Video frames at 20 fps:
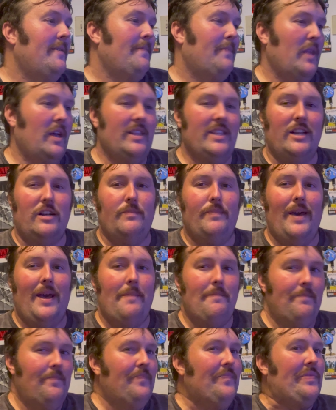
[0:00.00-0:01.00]
a little bit.
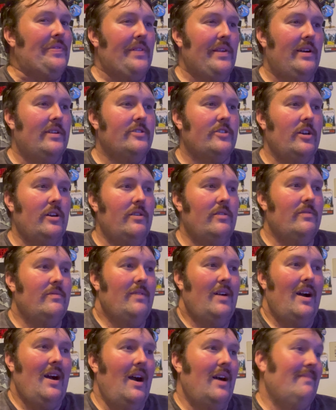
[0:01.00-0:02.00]
So
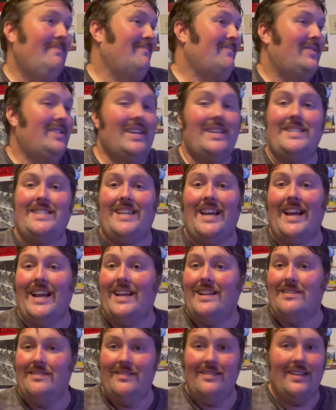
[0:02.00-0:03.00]

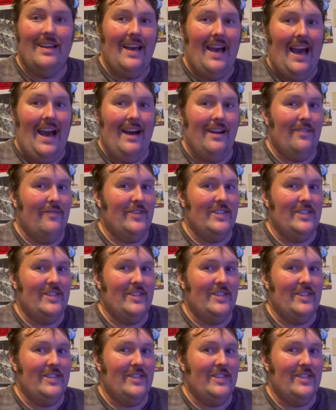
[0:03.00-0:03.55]
16 out of a